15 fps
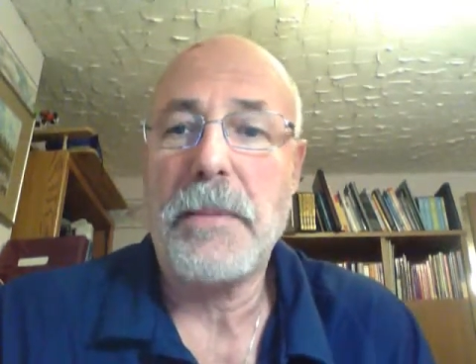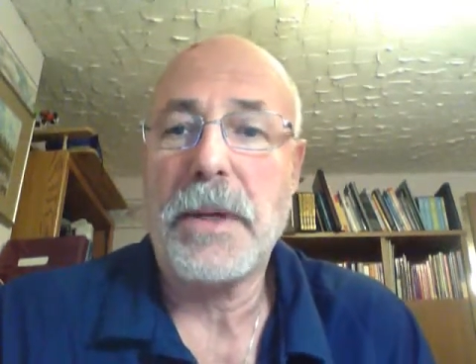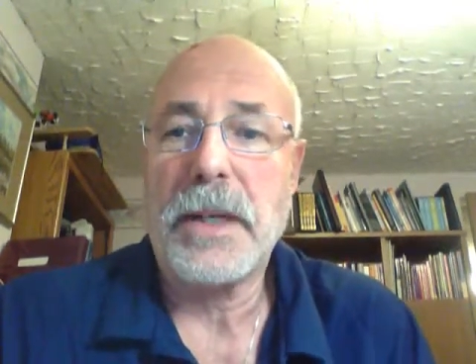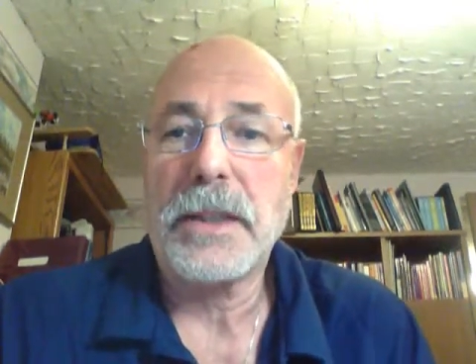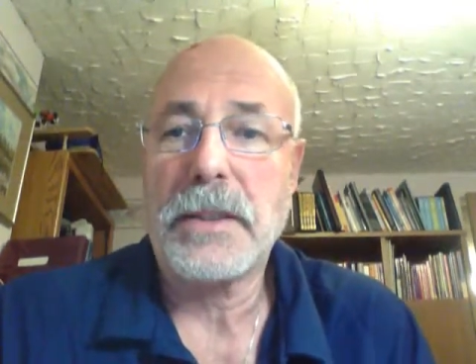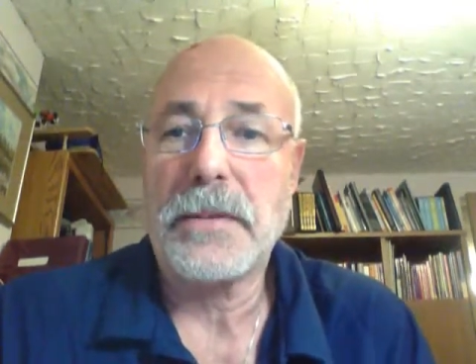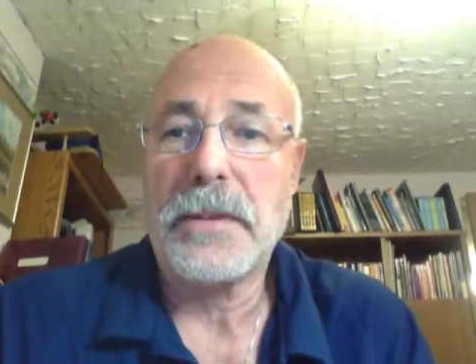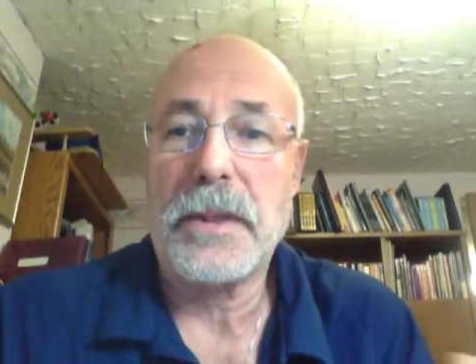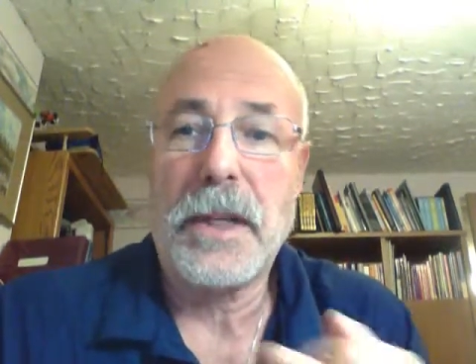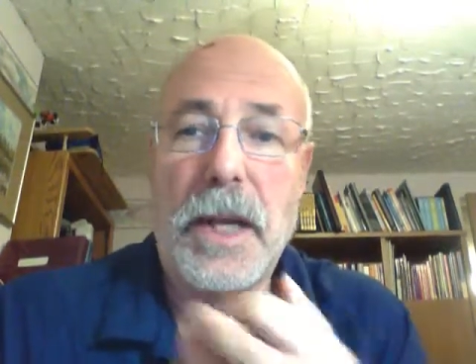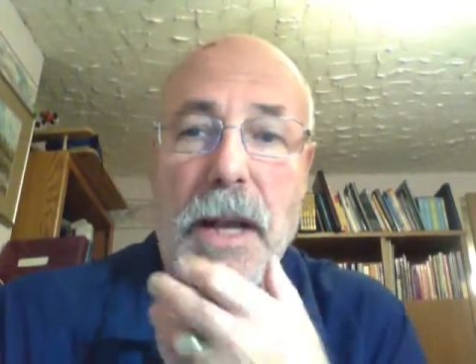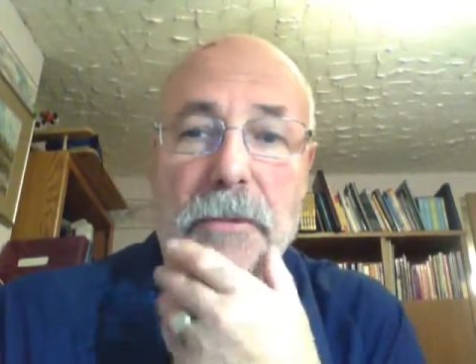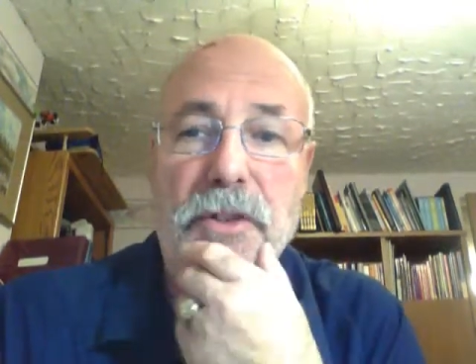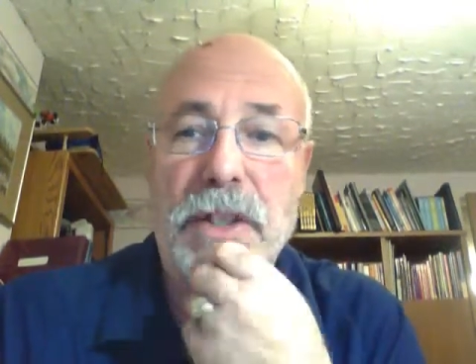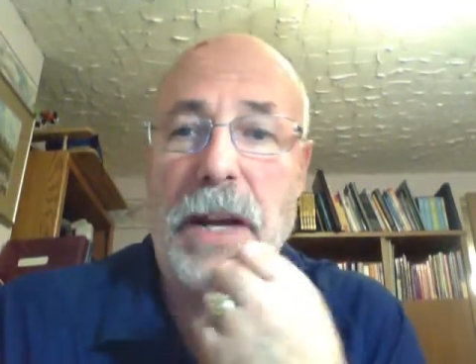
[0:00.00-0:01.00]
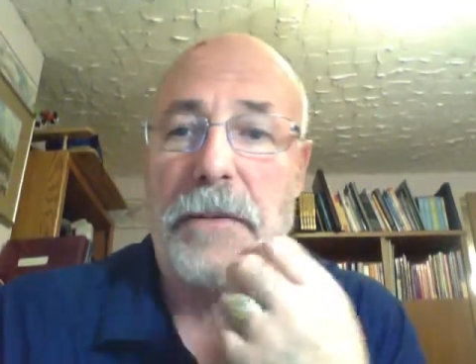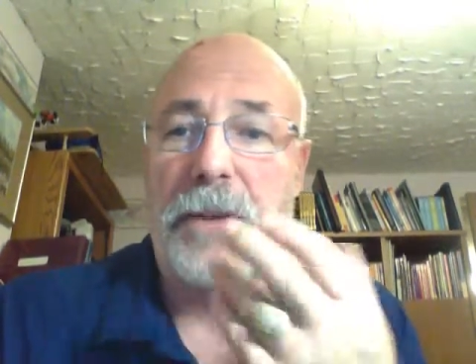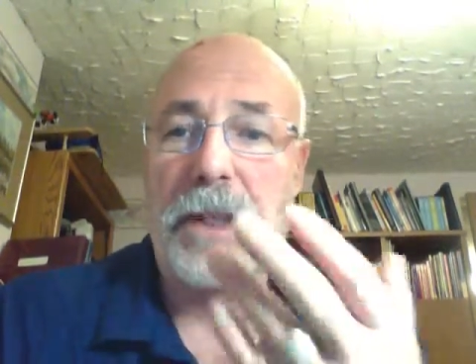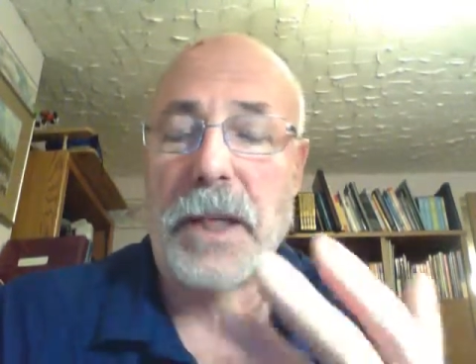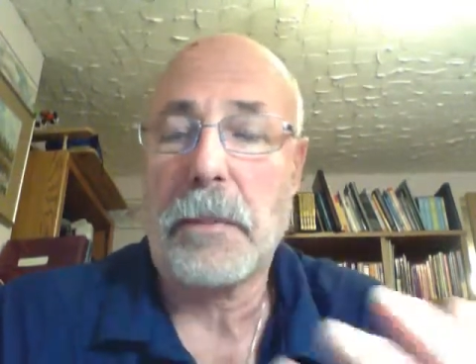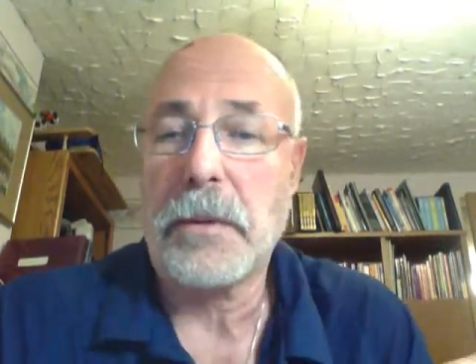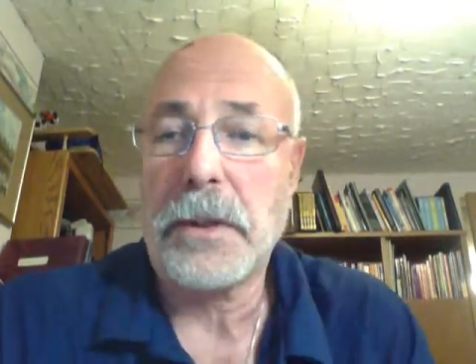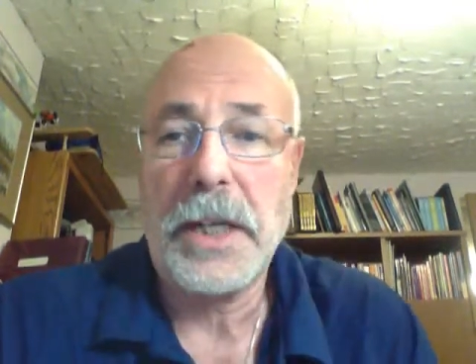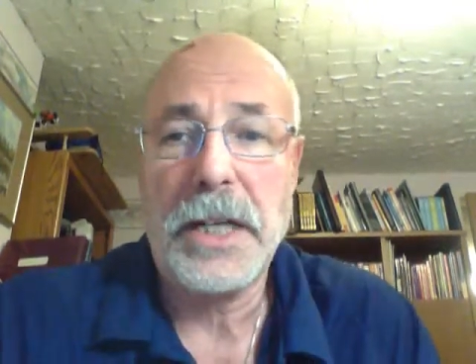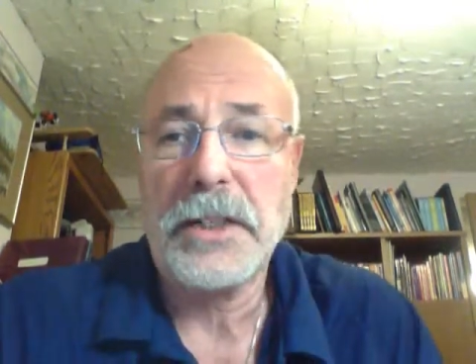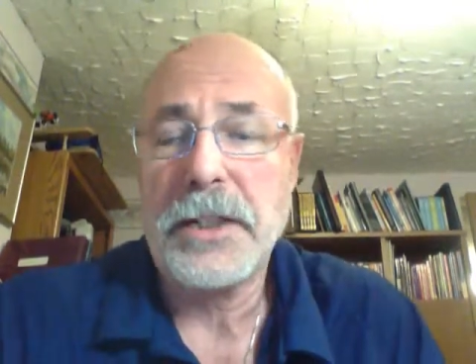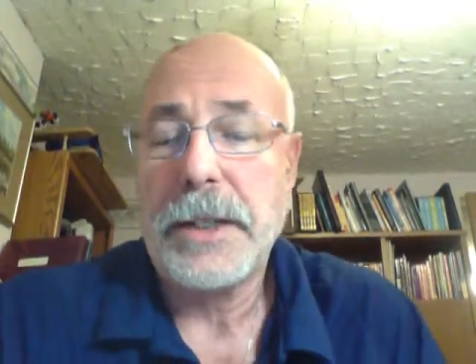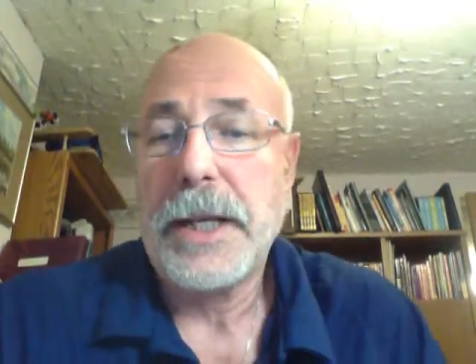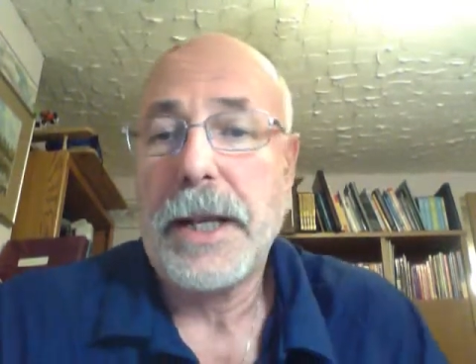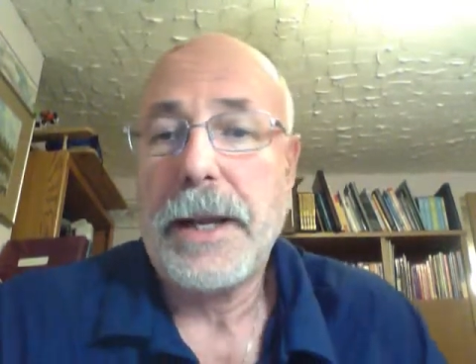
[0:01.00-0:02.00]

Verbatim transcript: because of, uh, I haven't shaved in a couple of days,